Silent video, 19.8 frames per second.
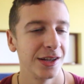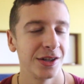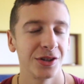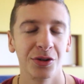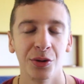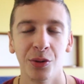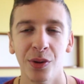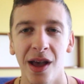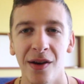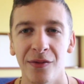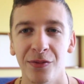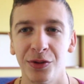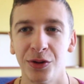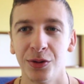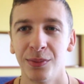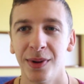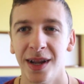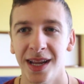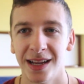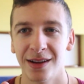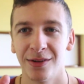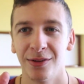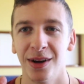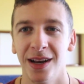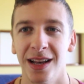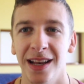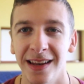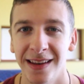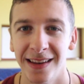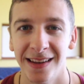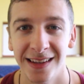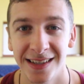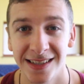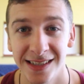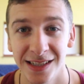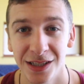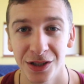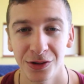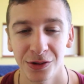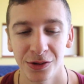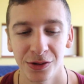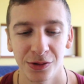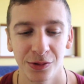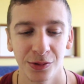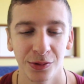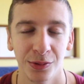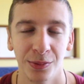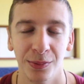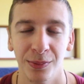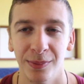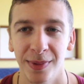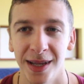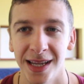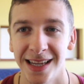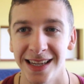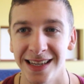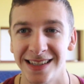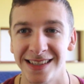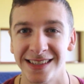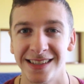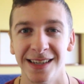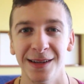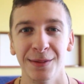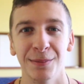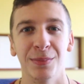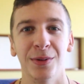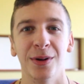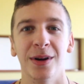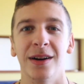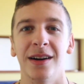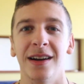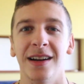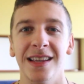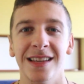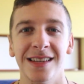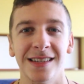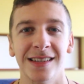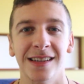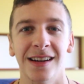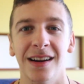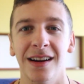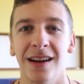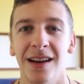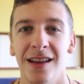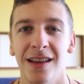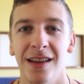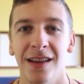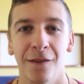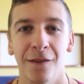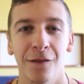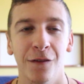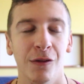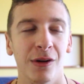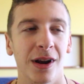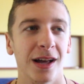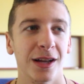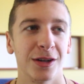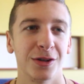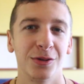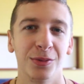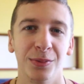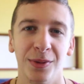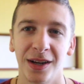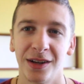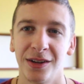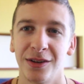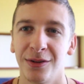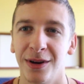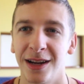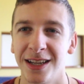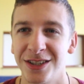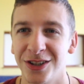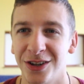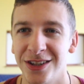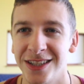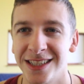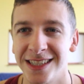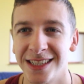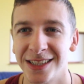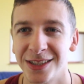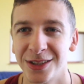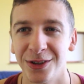So we have to make really the decisions to make it simpler, easier, for us to make the right choices.